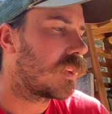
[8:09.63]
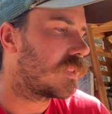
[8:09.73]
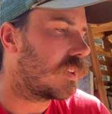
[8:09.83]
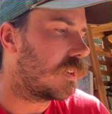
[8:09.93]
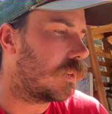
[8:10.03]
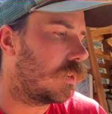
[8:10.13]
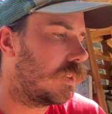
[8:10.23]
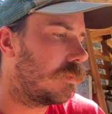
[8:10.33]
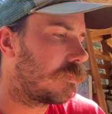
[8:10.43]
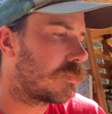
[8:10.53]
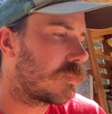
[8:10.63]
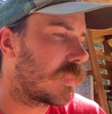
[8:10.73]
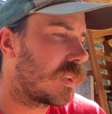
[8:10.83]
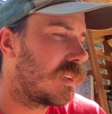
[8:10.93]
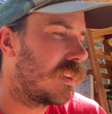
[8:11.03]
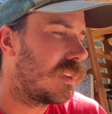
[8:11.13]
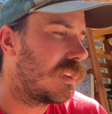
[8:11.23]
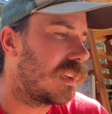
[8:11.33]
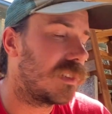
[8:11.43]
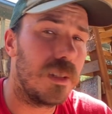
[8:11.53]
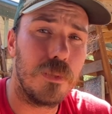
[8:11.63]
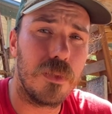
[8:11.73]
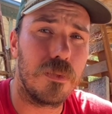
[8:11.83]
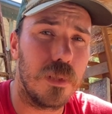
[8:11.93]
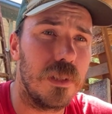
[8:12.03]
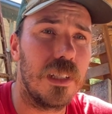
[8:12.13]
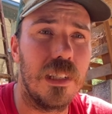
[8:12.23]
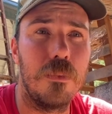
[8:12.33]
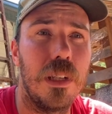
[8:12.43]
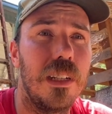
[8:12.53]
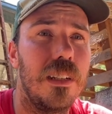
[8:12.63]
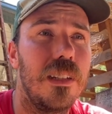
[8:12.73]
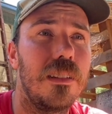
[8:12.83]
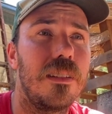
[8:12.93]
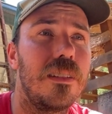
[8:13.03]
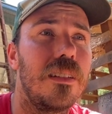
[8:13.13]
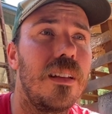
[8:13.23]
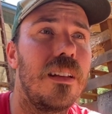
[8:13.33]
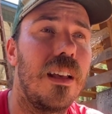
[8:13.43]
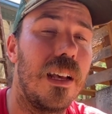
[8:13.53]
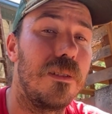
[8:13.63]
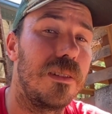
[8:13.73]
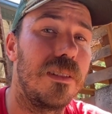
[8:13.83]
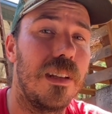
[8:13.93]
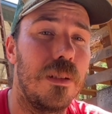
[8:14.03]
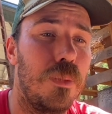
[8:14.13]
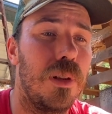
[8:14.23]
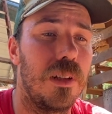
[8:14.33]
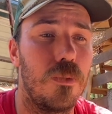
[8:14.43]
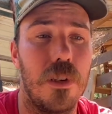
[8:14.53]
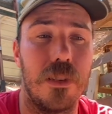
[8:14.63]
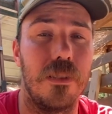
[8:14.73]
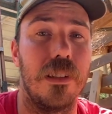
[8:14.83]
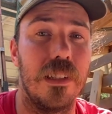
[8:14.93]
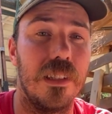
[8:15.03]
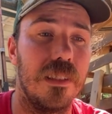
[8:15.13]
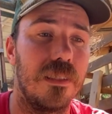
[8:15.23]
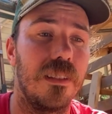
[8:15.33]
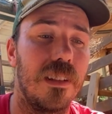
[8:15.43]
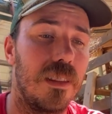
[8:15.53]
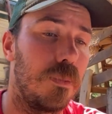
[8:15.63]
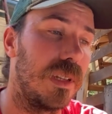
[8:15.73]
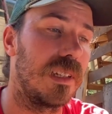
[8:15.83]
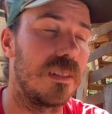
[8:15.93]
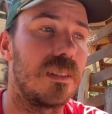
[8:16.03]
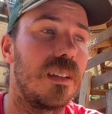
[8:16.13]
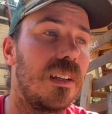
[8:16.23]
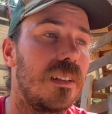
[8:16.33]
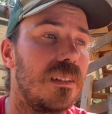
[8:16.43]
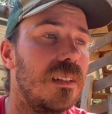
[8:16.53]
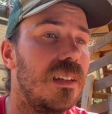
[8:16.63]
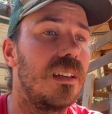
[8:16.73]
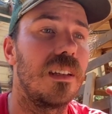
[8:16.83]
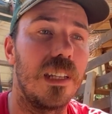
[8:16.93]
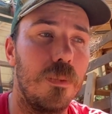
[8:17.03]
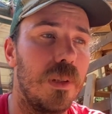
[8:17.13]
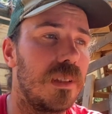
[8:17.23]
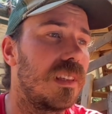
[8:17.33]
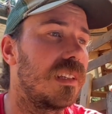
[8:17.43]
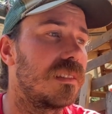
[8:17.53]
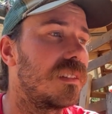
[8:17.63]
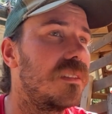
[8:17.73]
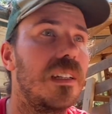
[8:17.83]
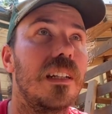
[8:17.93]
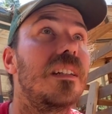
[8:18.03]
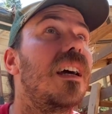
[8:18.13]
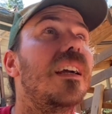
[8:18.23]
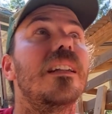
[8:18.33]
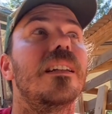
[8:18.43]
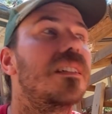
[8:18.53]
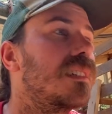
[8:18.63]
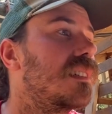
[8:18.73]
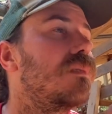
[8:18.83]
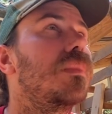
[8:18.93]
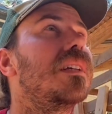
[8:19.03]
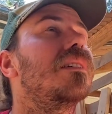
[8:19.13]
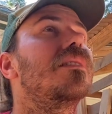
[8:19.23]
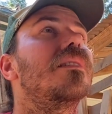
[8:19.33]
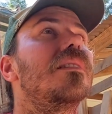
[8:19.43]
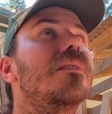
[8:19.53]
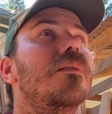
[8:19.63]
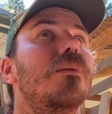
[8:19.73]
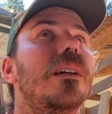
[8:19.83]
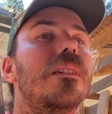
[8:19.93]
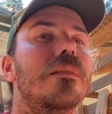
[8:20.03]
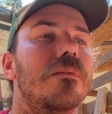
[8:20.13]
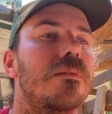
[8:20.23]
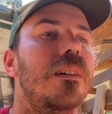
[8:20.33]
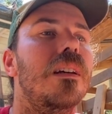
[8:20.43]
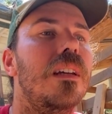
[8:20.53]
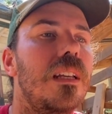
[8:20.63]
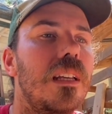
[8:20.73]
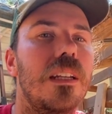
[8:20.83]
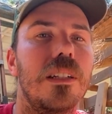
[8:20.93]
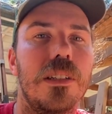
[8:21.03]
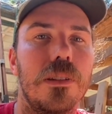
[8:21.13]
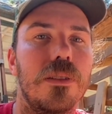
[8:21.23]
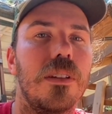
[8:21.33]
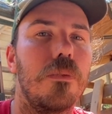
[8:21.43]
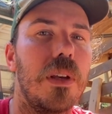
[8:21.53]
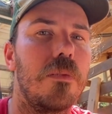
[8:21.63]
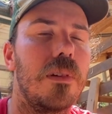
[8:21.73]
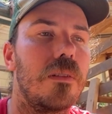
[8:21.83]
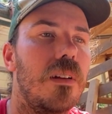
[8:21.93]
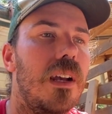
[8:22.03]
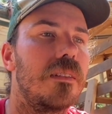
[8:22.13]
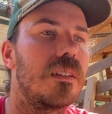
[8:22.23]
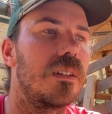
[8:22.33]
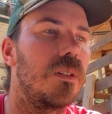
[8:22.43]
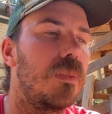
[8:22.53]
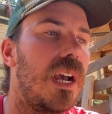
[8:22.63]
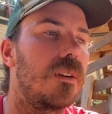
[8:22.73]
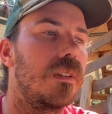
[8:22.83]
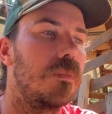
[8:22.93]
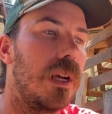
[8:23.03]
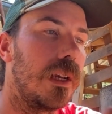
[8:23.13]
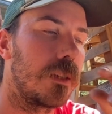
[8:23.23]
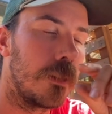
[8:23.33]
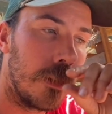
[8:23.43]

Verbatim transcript: So in terms of routine maintenance, I would say putting water is like the biggest thing and keeping things clean and tidy and just making sure you're aware of issues that may be arising in your battery bank.